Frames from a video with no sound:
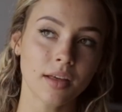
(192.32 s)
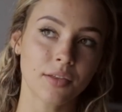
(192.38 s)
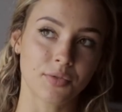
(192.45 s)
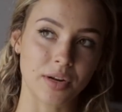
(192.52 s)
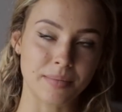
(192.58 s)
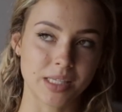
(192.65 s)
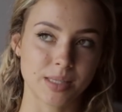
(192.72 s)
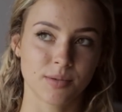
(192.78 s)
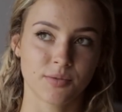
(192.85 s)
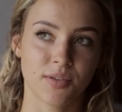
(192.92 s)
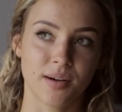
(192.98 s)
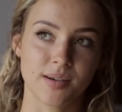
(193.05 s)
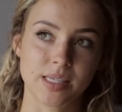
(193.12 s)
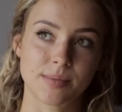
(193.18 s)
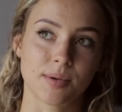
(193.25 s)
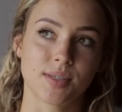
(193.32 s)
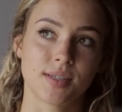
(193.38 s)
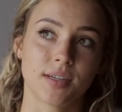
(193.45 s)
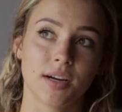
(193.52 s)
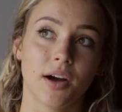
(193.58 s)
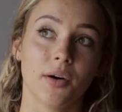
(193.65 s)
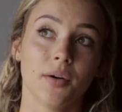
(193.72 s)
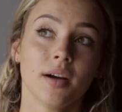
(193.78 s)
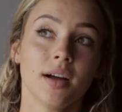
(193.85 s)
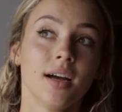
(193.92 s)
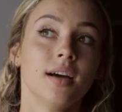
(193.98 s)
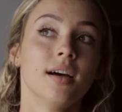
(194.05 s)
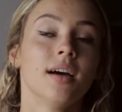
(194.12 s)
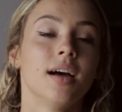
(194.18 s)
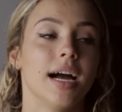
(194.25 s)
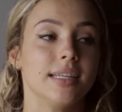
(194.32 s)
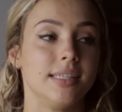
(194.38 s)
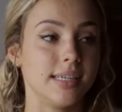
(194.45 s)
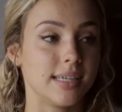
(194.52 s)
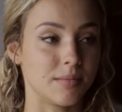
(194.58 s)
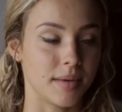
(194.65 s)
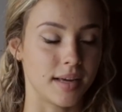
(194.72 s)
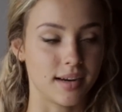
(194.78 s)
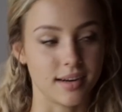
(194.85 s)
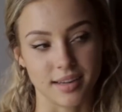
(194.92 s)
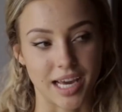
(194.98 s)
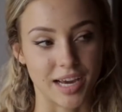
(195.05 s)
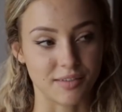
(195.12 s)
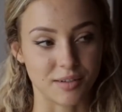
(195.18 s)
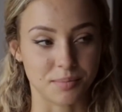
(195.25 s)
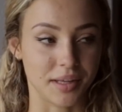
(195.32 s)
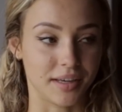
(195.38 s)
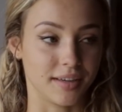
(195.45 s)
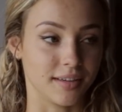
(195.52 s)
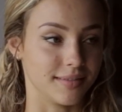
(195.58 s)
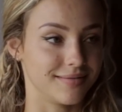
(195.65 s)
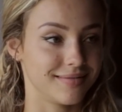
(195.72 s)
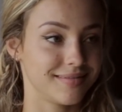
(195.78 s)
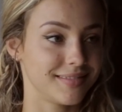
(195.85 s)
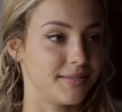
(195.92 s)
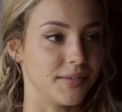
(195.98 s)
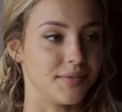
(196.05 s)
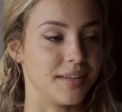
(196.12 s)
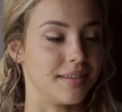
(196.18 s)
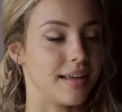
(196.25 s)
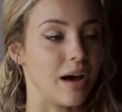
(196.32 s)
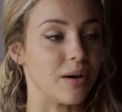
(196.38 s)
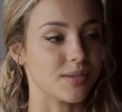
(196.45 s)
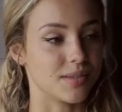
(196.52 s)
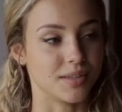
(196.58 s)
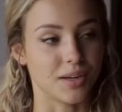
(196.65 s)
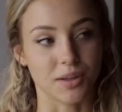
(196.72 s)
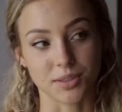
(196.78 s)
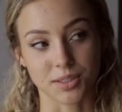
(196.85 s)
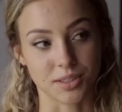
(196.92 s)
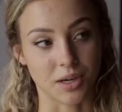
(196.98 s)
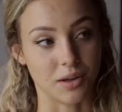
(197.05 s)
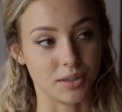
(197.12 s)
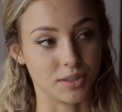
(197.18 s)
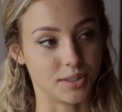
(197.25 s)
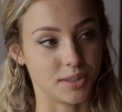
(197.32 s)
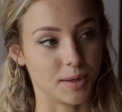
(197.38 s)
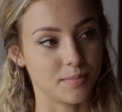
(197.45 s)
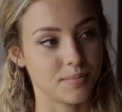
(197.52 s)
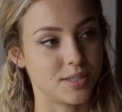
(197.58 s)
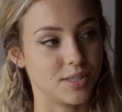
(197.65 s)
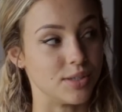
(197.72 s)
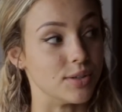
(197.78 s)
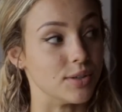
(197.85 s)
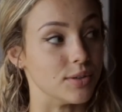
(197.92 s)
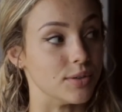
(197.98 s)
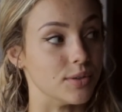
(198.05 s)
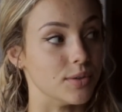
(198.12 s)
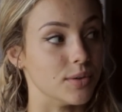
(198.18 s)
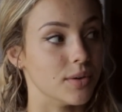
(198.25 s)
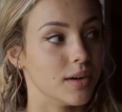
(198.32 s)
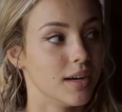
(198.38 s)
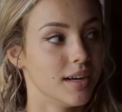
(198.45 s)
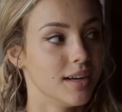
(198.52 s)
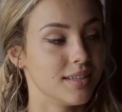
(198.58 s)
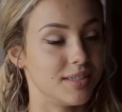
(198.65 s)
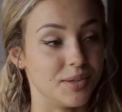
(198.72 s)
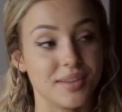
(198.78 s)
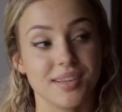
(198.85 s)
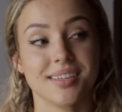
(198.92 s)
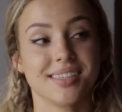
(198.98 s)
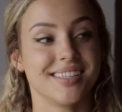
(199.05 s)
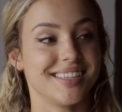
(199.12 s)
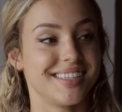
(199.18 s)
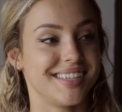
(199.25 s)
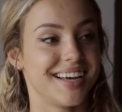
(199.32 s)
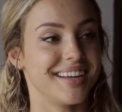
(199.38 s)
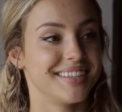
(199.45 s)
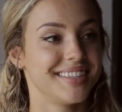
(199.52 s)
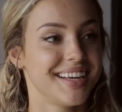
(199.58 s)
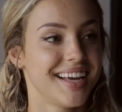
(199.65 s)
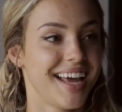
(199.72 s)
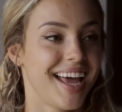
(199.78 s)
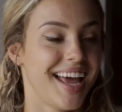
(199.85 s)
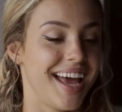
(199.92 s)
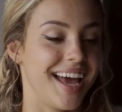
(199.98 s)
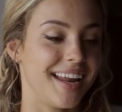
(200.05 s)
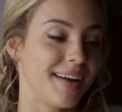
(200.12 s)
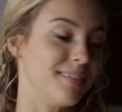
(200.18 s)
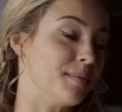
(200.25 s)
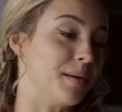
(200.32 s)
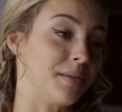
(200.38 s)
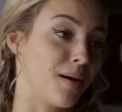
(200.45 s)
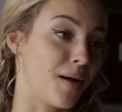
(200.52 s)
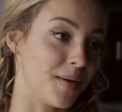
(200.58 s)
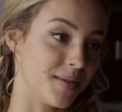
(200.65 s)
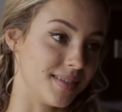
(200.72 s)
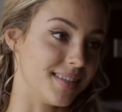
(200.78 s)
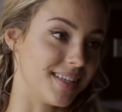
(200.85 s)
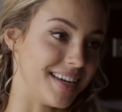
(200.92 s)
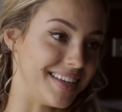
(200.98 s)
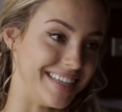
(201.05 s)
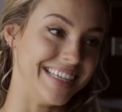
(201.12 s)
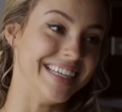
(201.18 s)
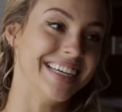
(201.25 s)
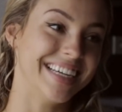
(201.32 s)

3 months before I was supposed to go, I decommitted and gave up like a $50,000 scholarship to do this instead. And everybody thought I was insane.